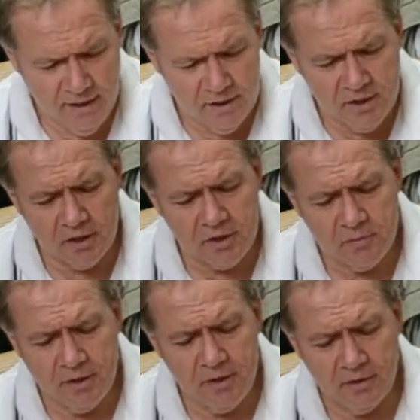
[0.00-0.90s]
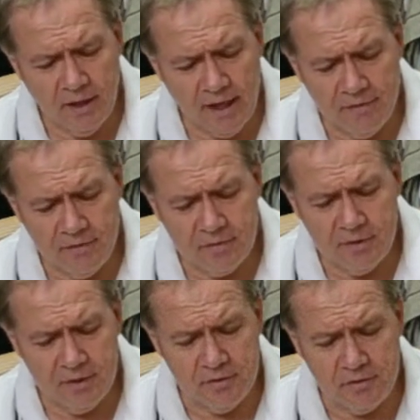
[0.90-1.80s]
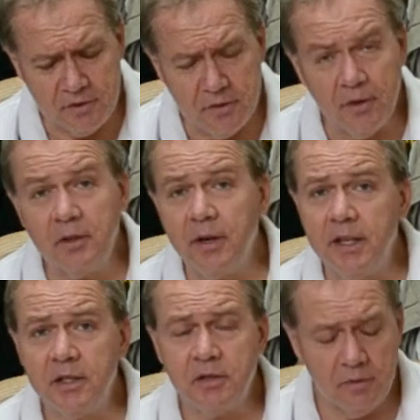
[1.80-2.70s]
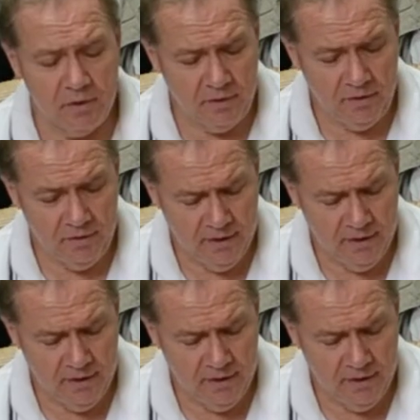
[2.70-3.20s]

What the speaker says: Just when your life is reduced to a gray squirrel,